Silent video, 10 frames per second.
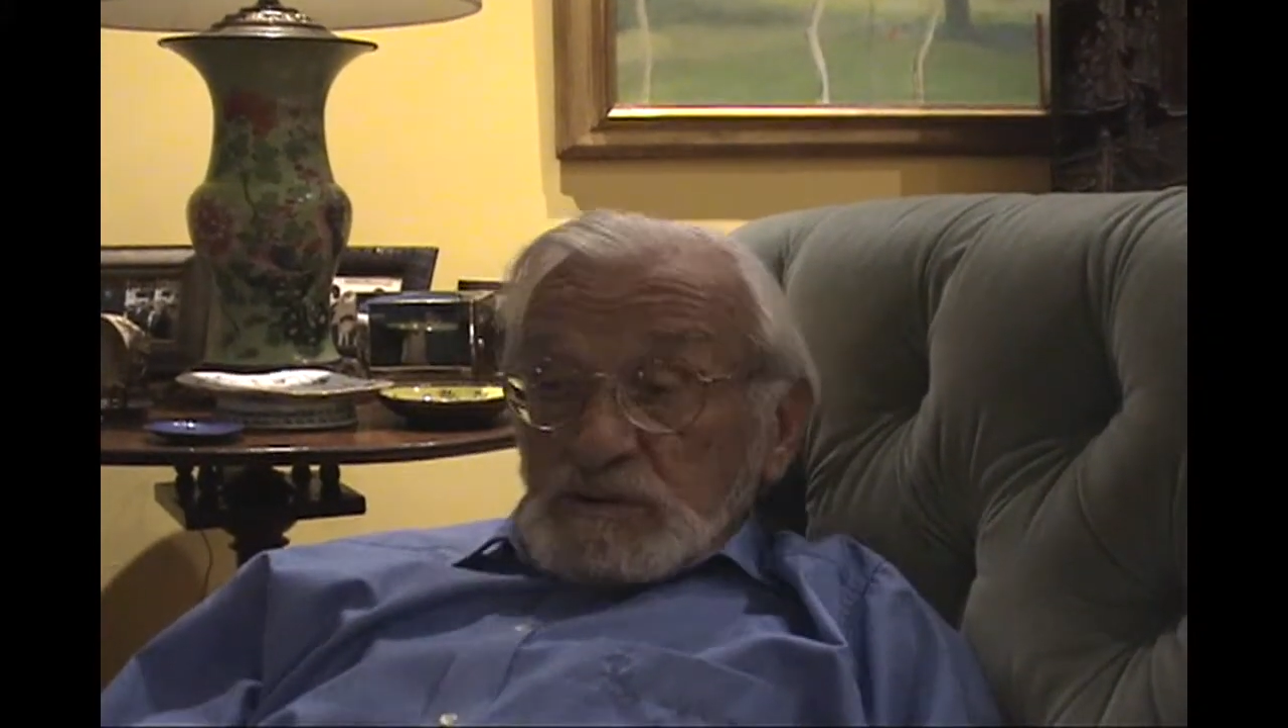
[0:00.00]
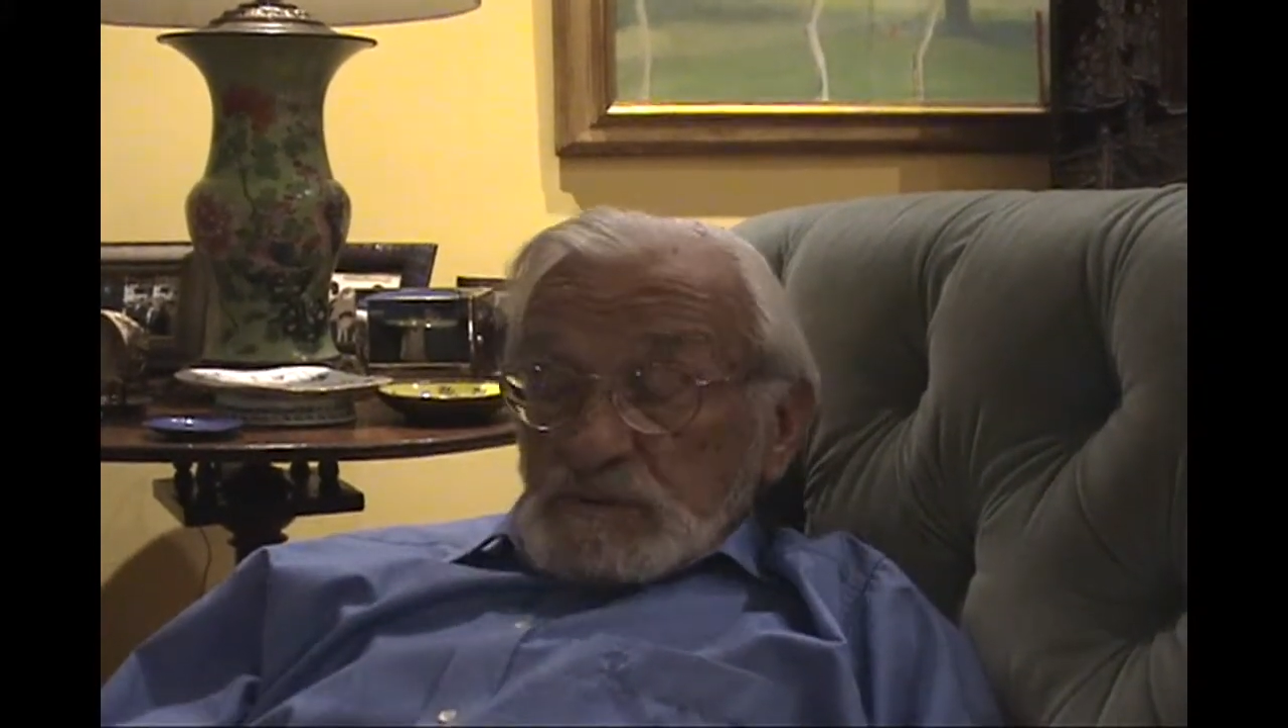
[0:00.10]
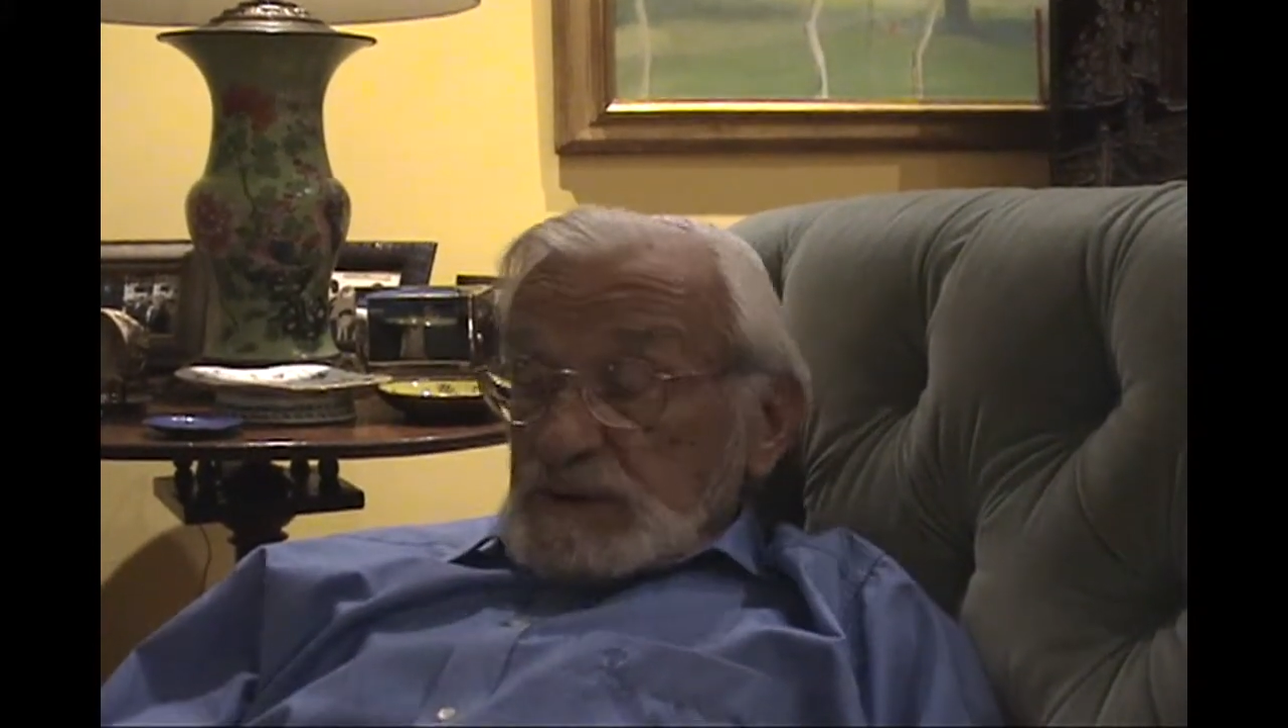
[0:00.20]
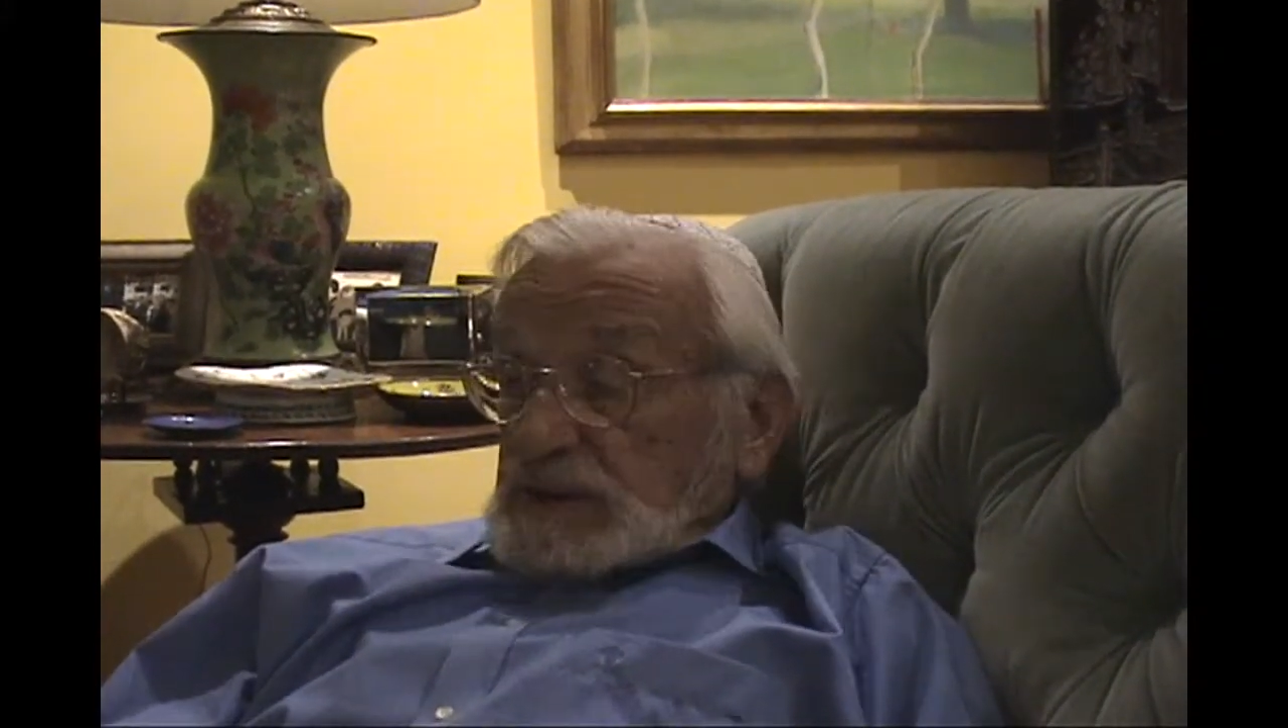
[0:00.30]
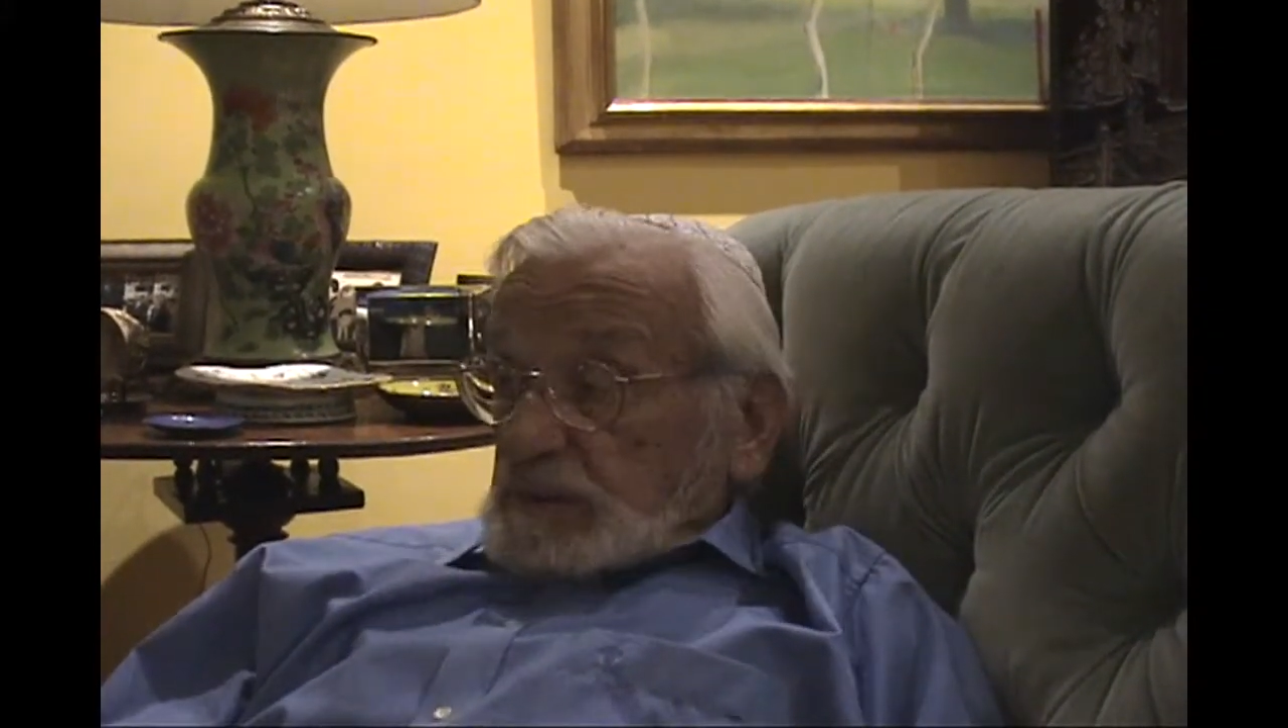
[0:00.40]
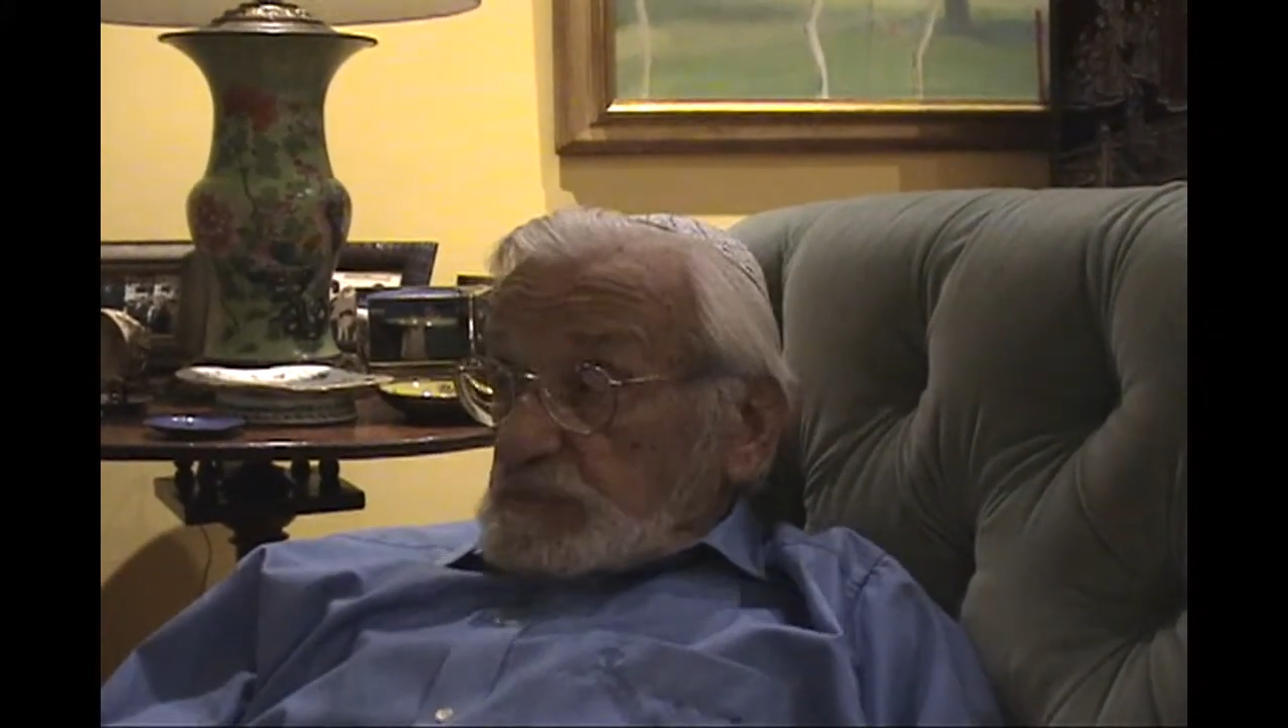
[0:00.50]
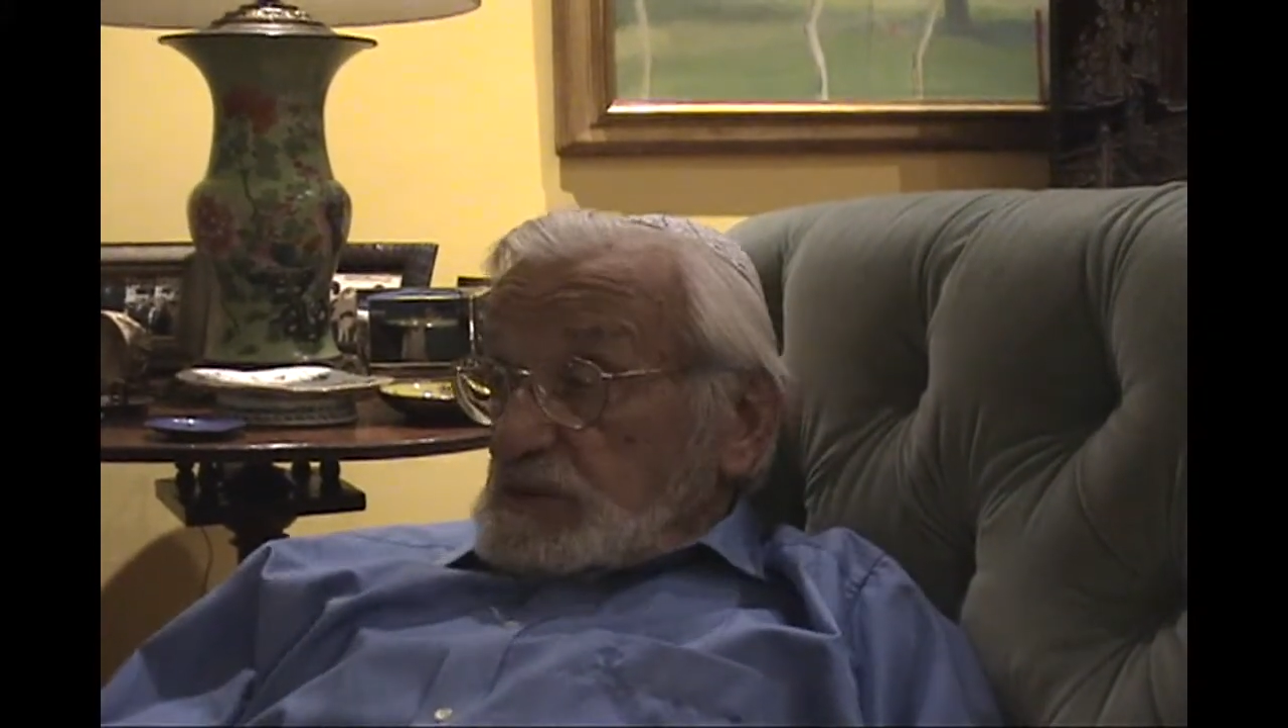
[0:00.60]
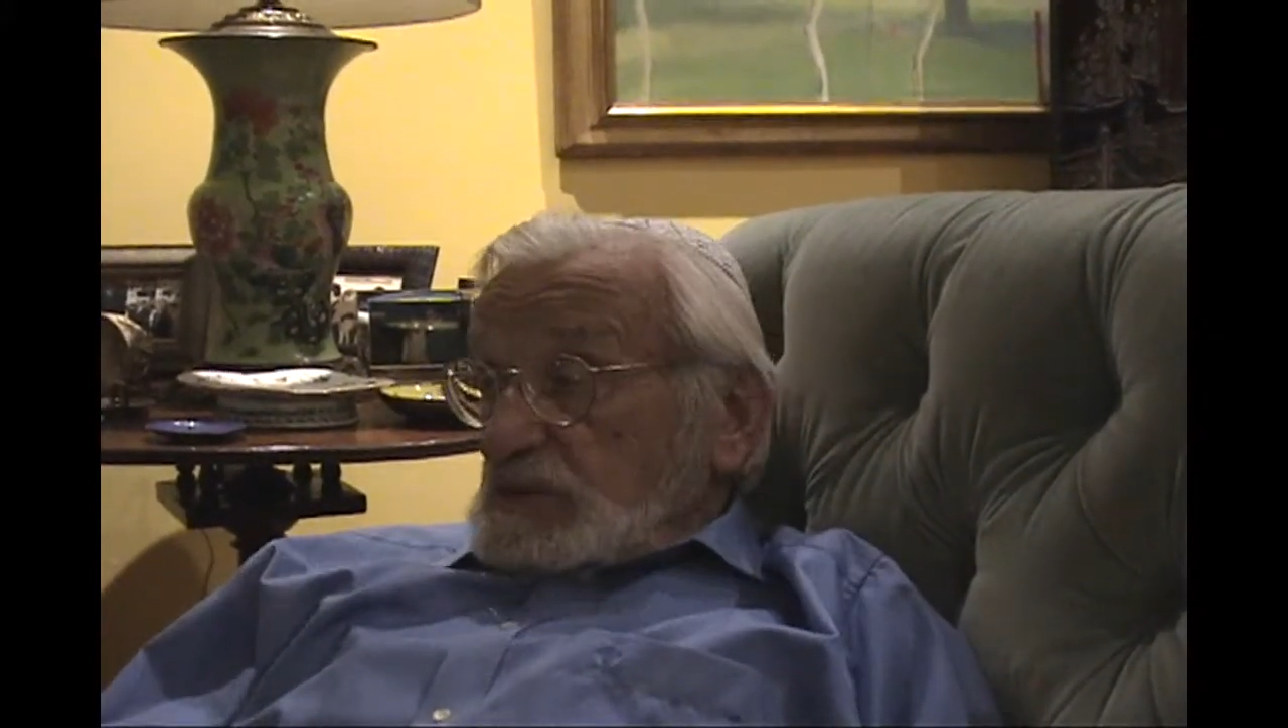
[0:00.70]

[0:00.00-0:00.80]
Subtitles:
know what happened